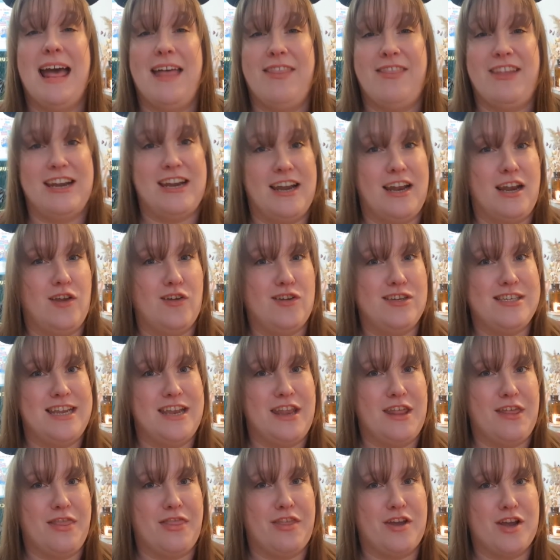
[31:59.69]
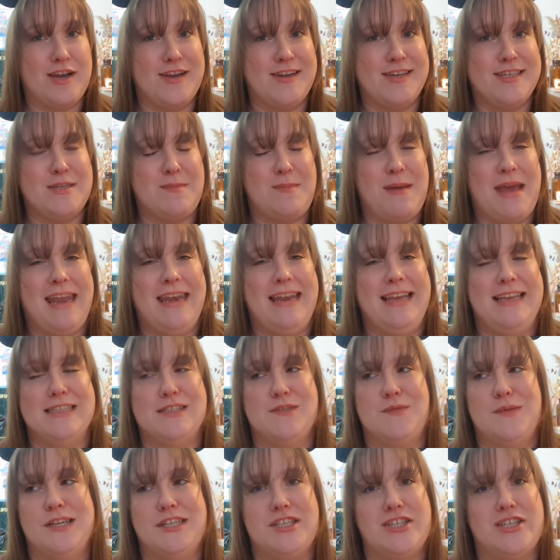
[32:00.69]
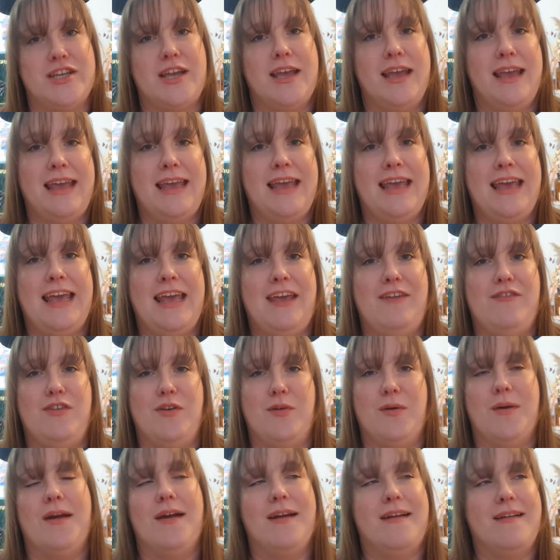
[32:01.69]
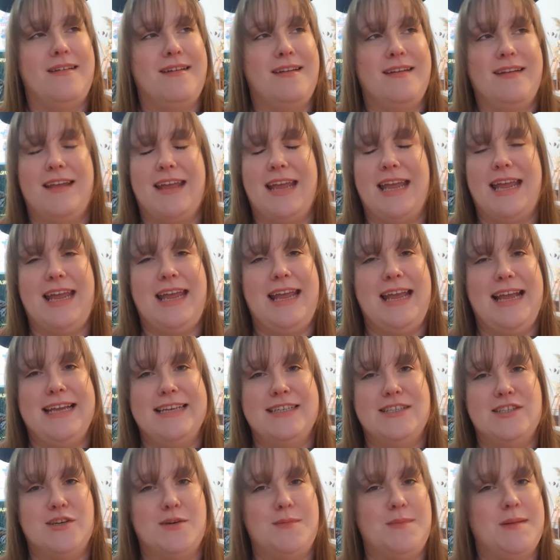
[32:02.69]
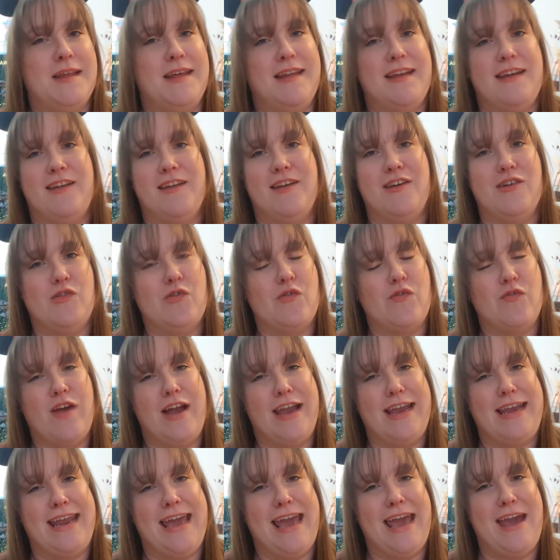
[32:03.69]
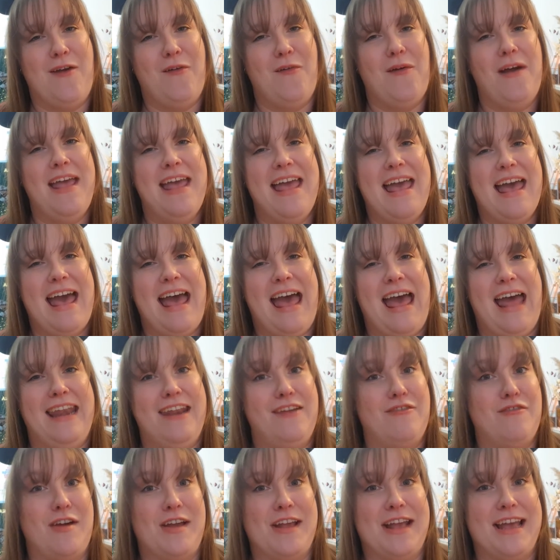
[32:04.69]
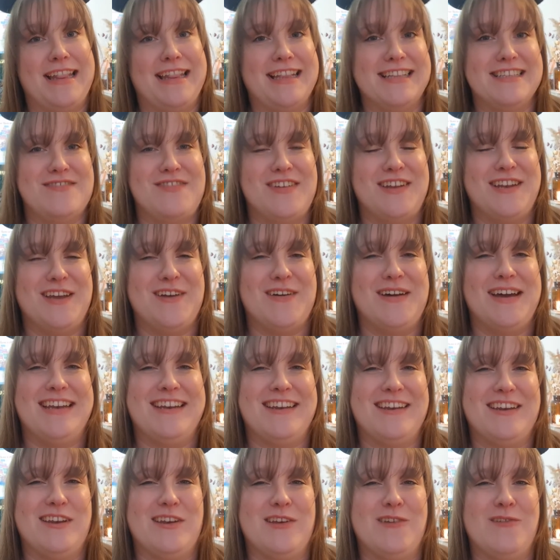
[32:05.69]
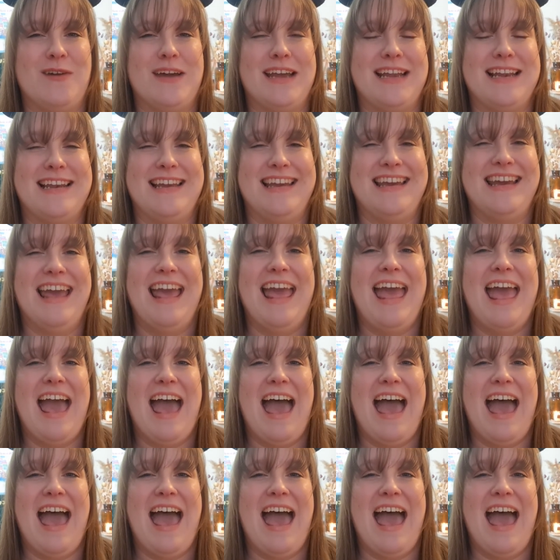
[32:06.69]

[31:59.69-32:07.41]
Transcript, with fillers: And I looked in a third Penney's, which if you are in Dublin right now, and if I get this video edited quickly,